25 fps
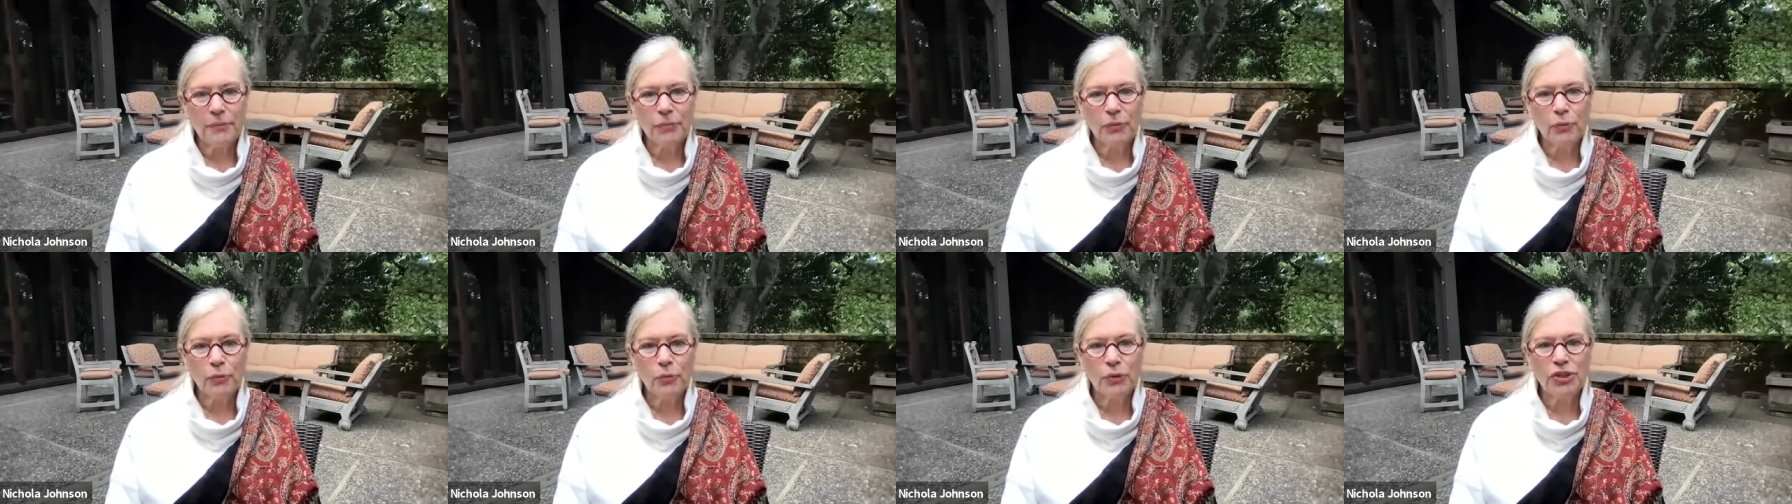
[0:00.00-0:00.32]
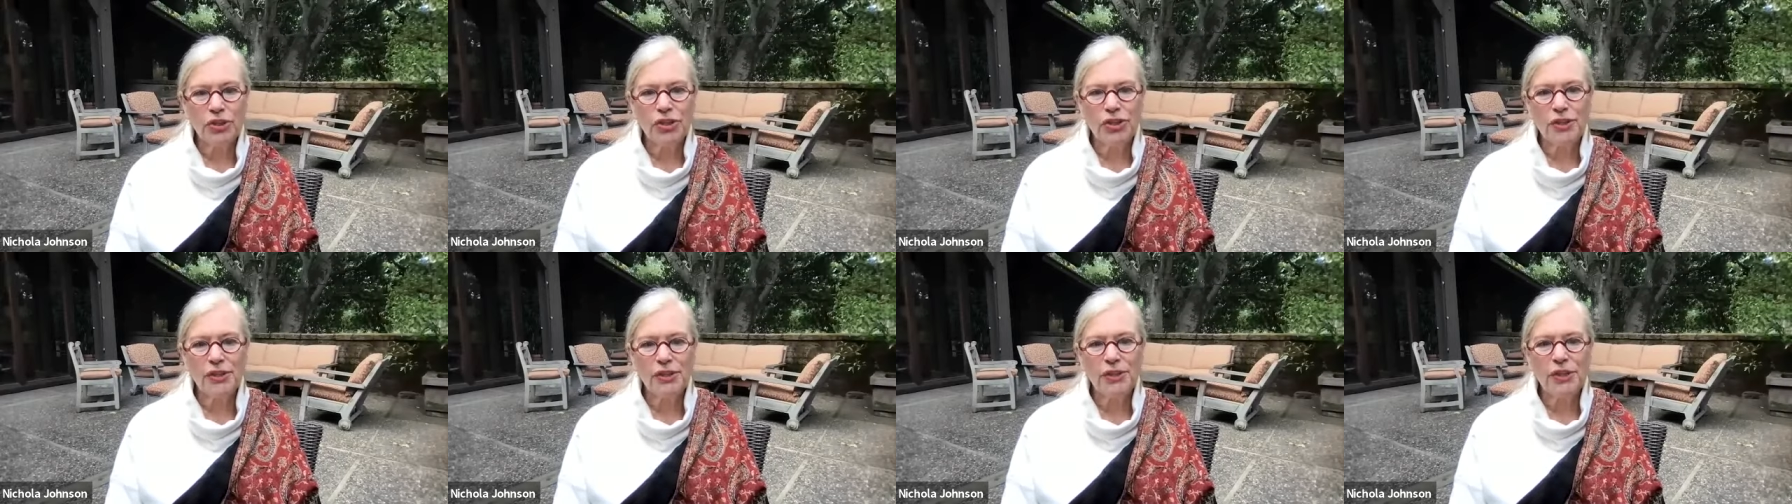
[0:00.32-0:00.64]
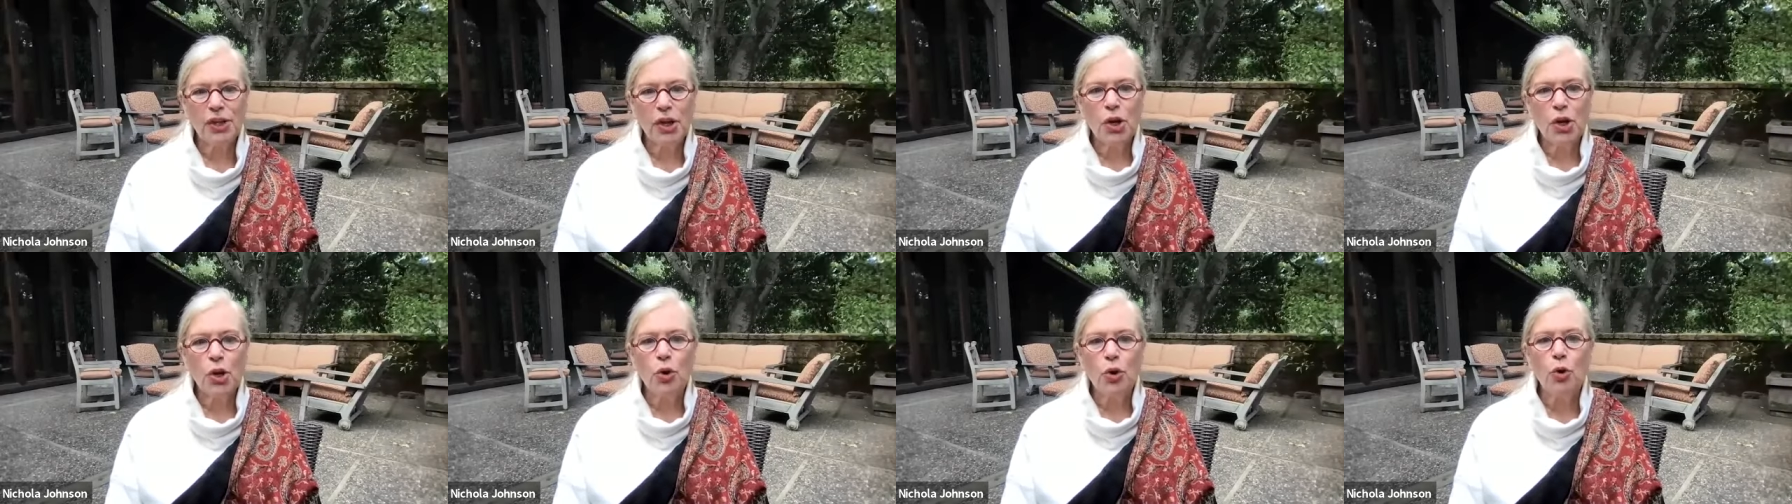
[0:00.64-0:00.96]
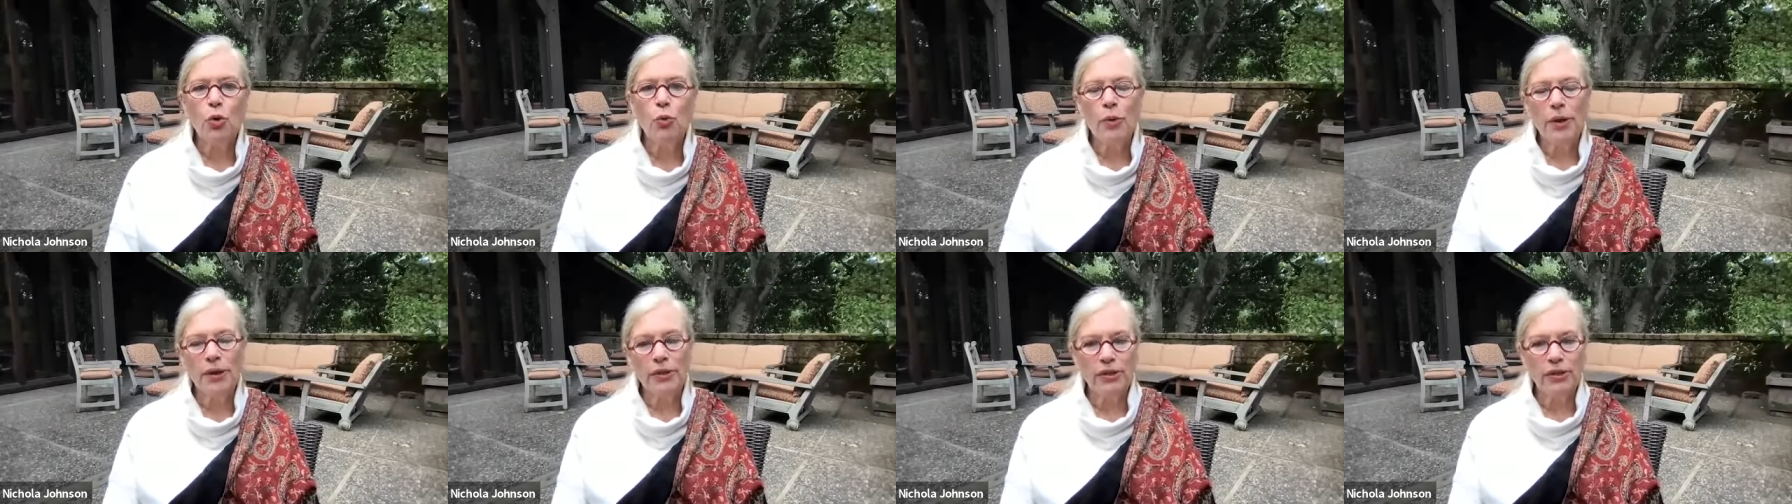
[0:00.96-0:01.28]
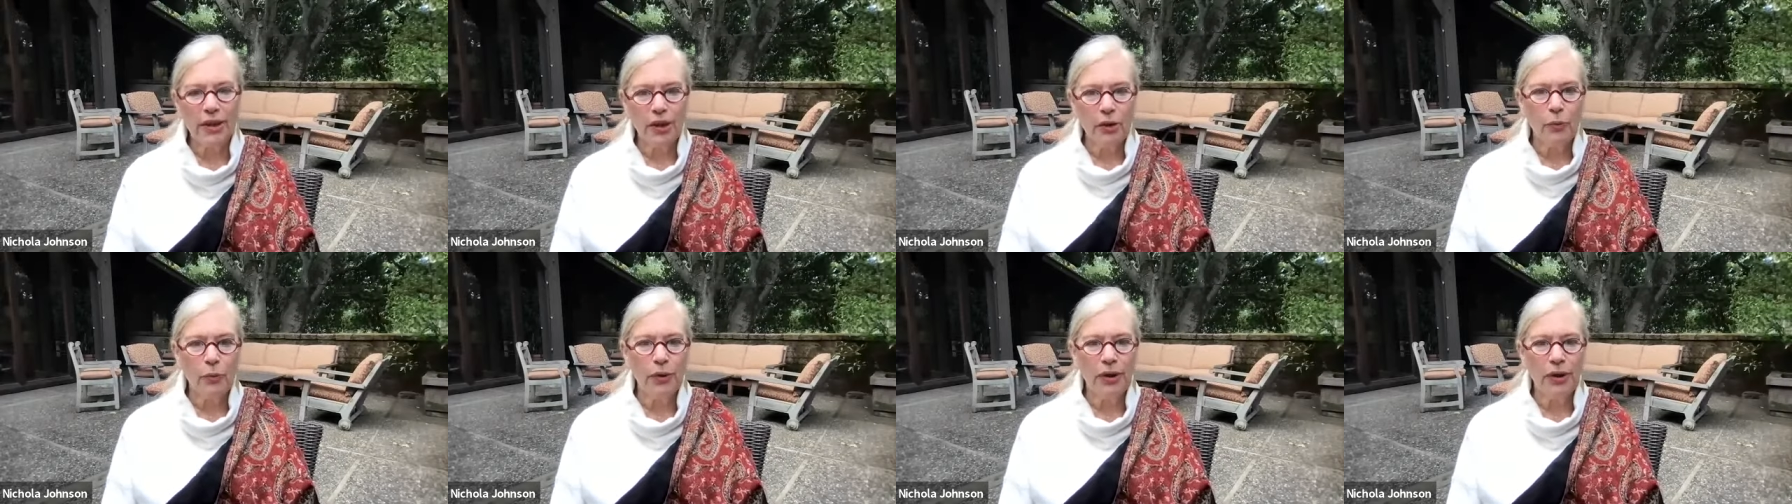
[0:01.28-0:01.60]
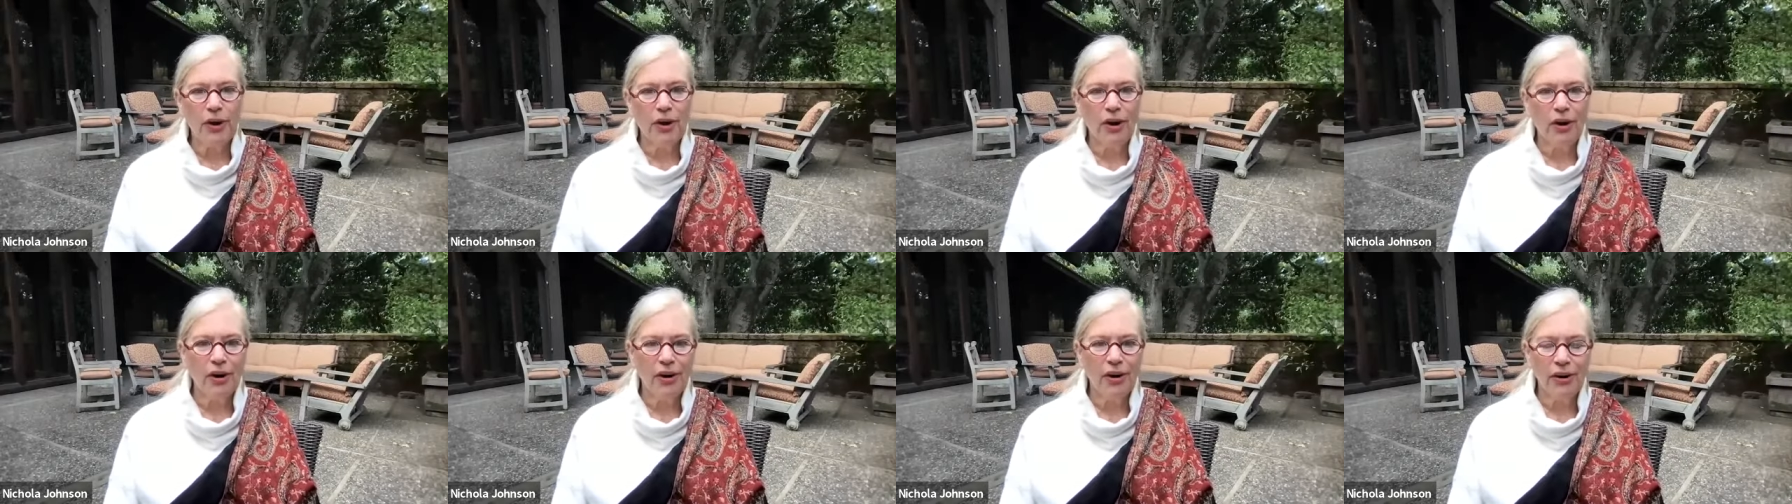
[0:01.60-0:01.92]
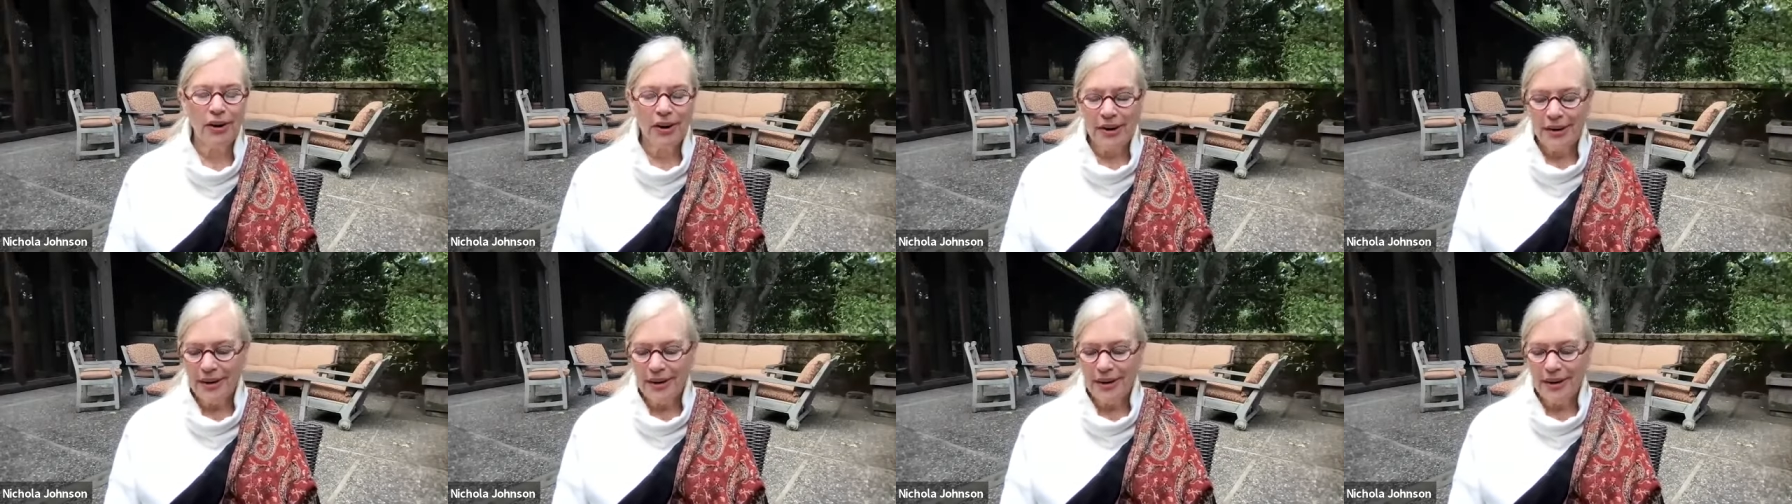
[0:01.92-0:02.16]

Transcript: which is who we think we are.